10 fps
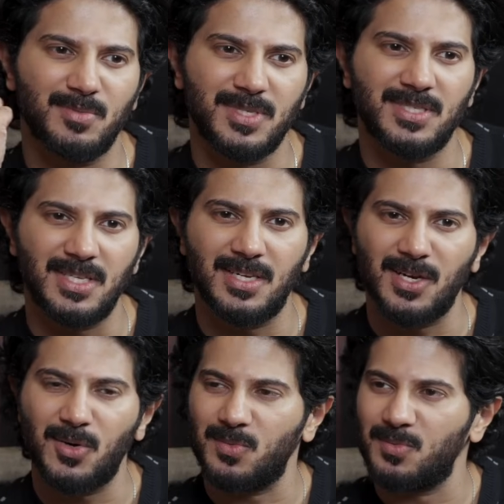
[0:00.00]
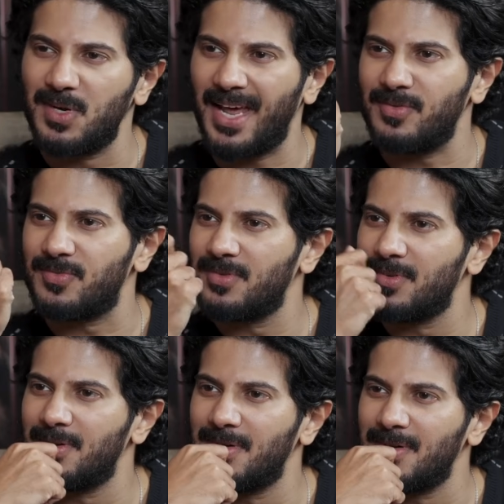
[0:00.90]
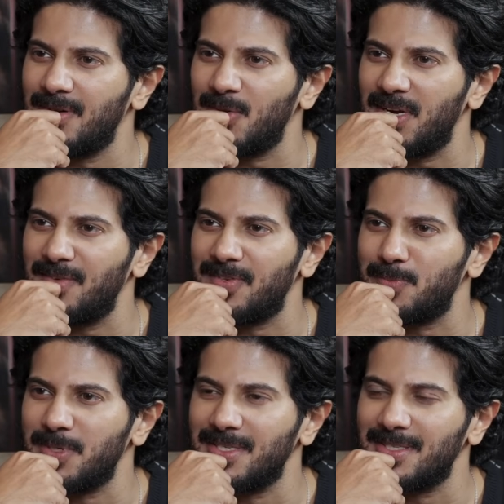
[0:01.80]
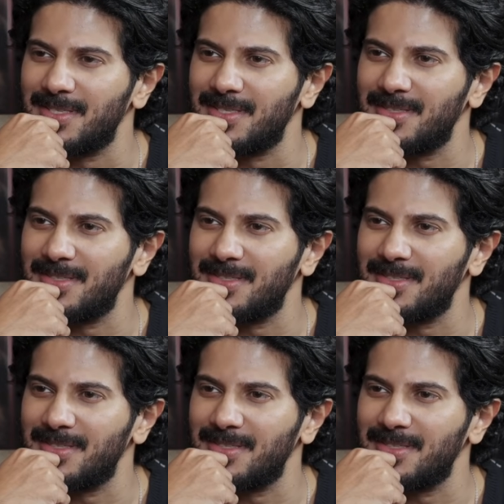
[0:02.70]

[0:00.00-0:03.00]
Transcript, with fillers: just seeking out life, life experiences,